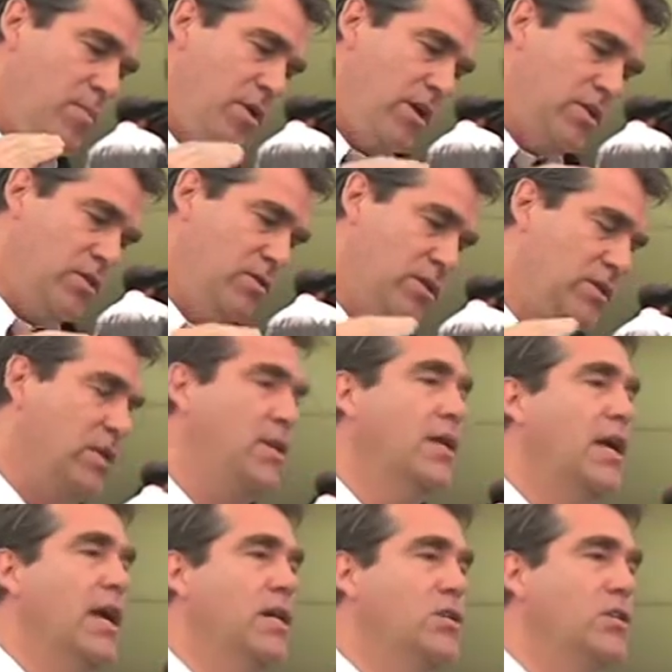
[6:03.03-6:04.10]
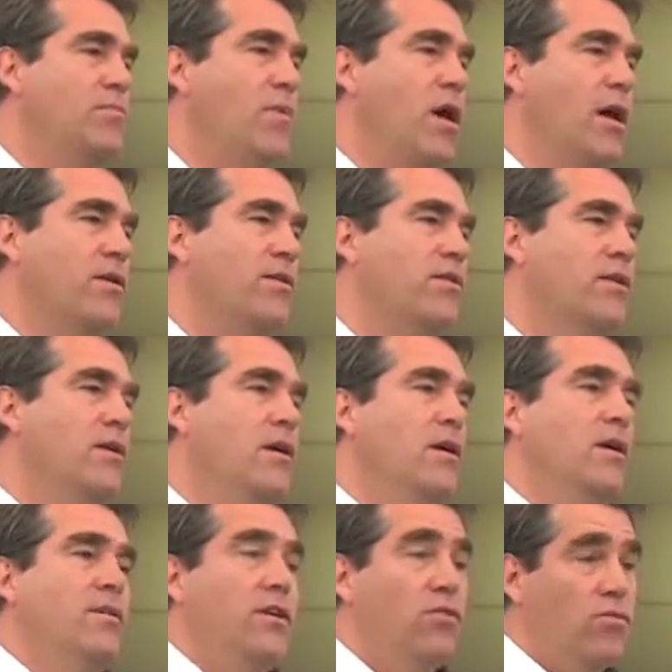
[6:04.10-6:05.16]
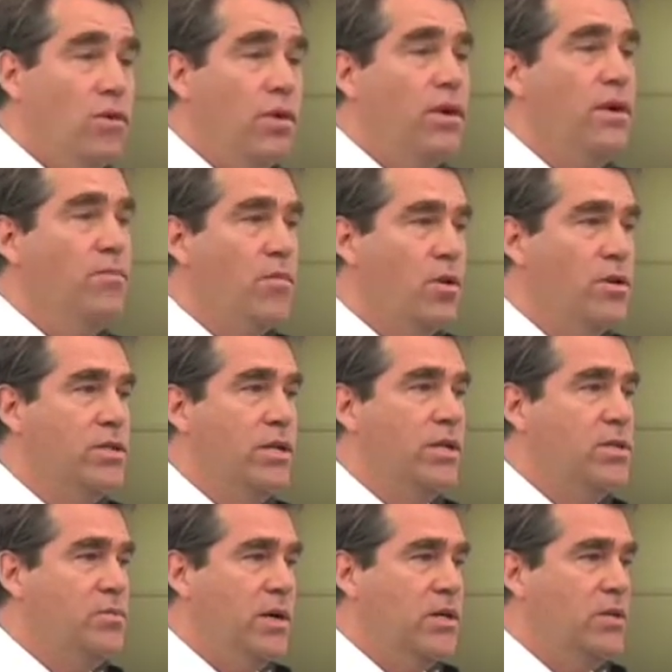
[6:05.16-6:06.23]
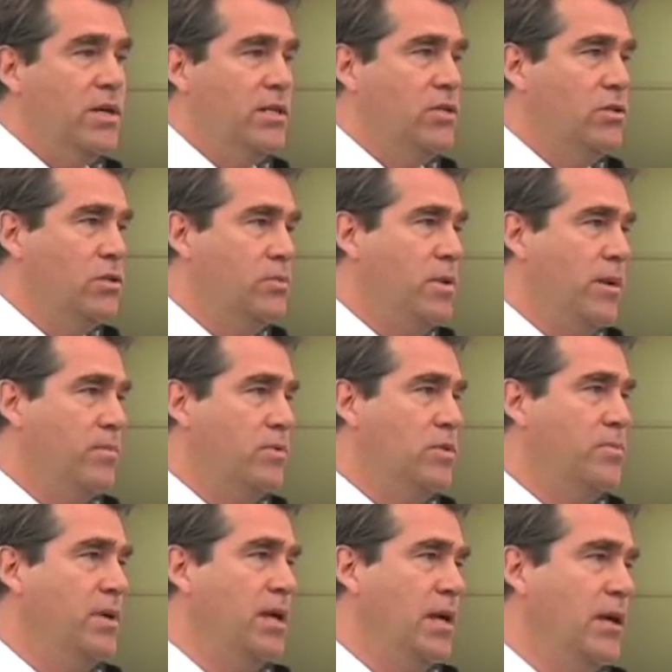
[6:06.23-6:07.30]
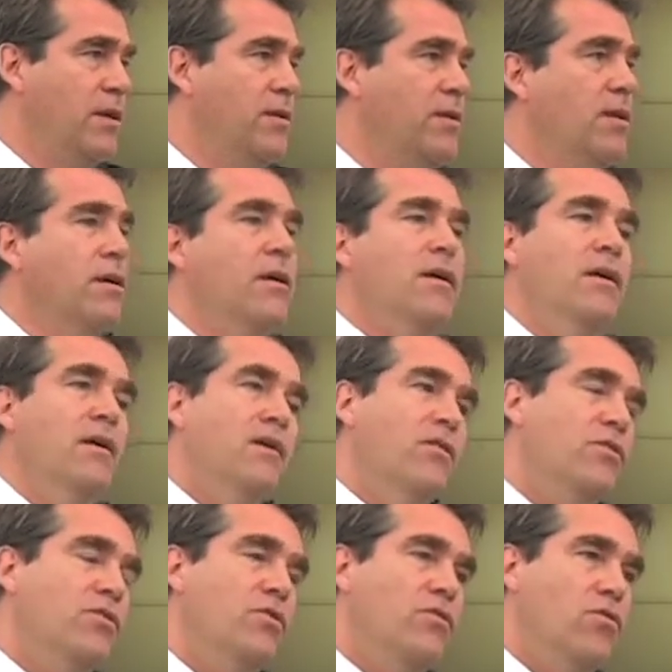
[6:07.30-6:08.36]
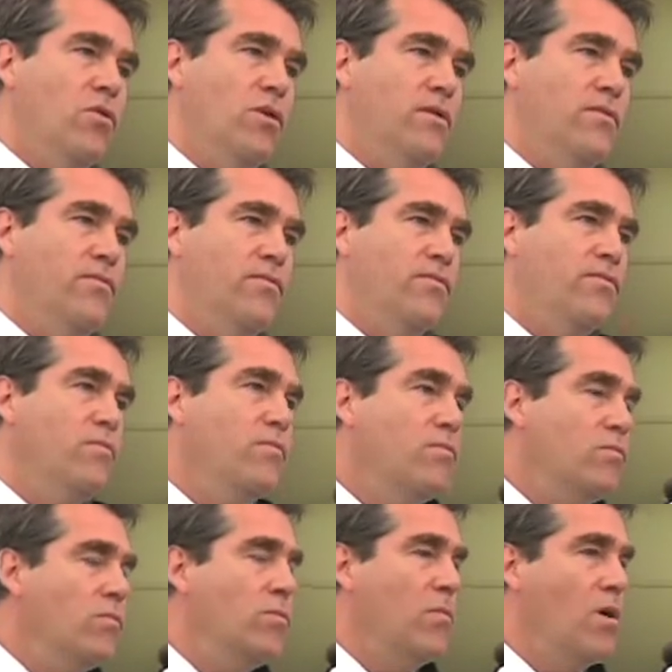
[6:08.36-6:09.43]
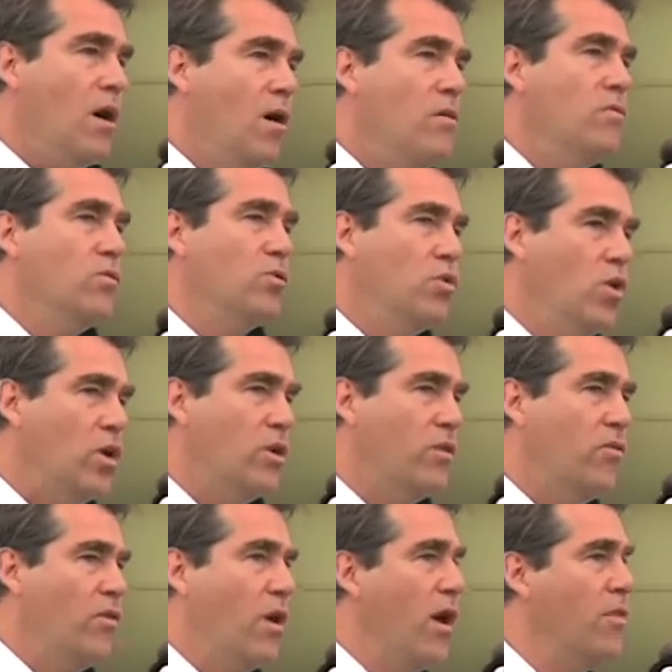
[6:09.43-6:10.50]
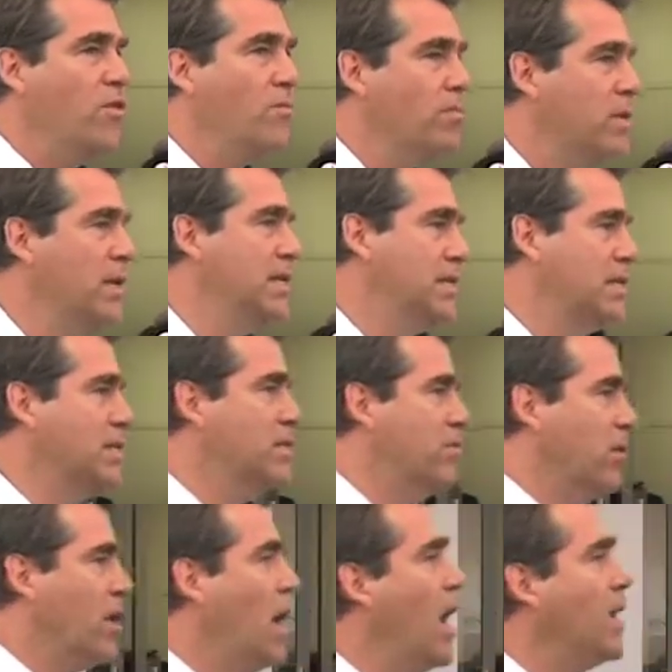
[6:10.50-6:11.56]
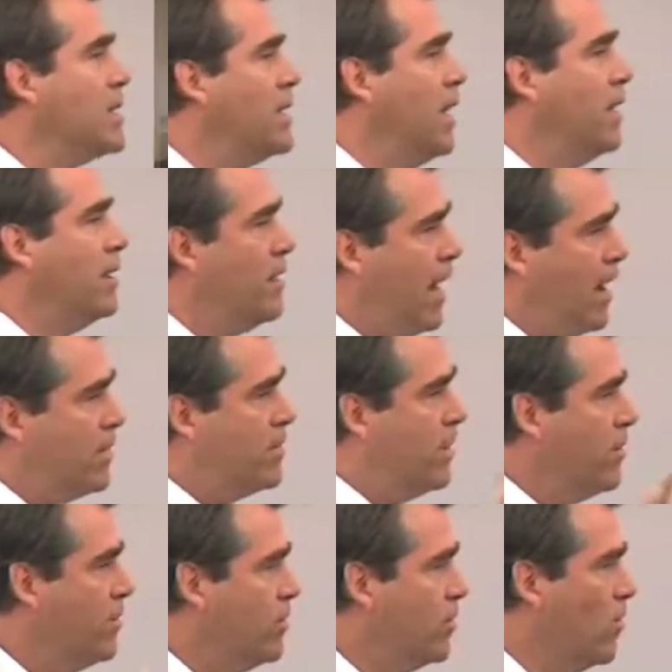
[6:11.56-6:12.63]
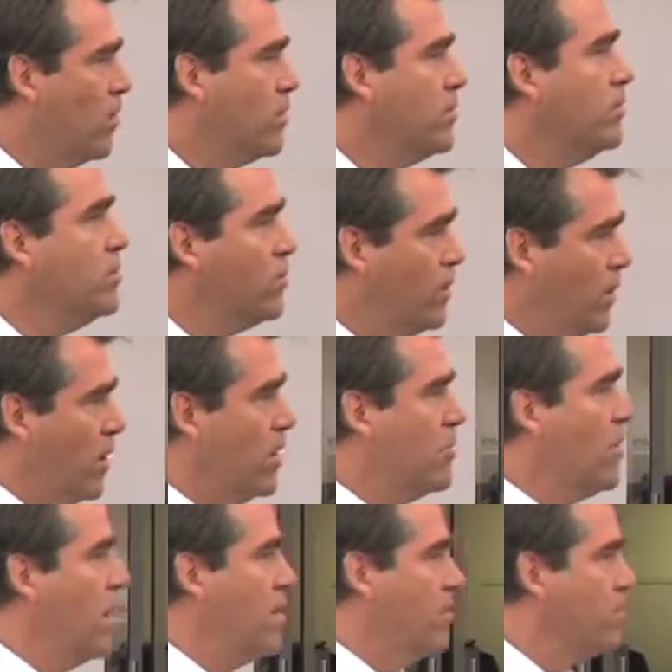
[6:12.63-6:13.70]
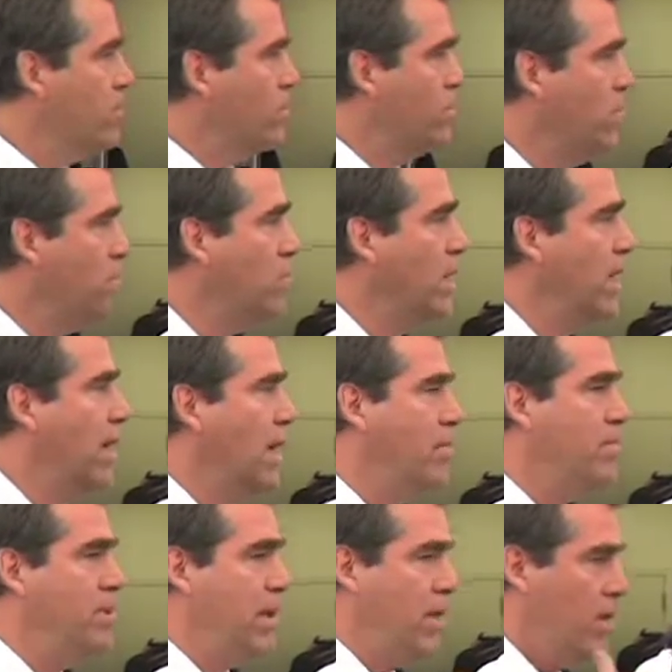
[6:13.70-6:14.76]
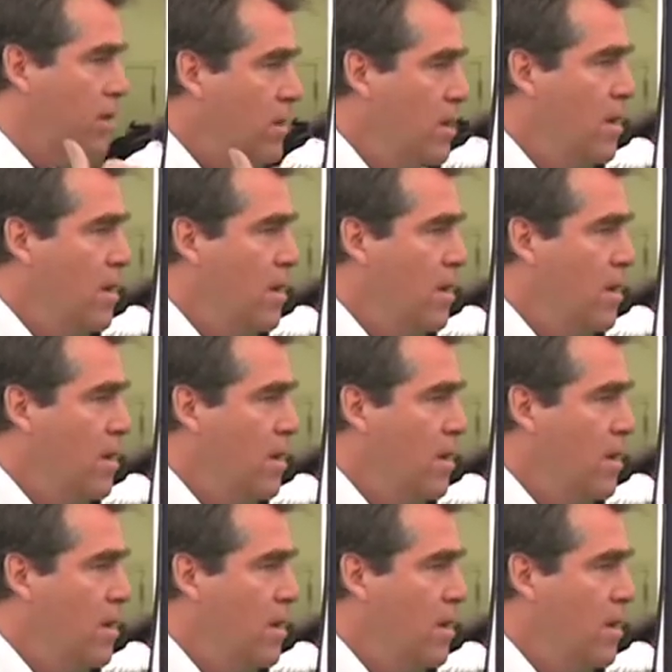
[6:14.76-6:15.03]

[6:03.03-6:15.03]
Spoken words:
but also a syndication model that's really emerging, especially as newspapers begin to sort of look for other places for content out there in the world. We want to try to see if we can't be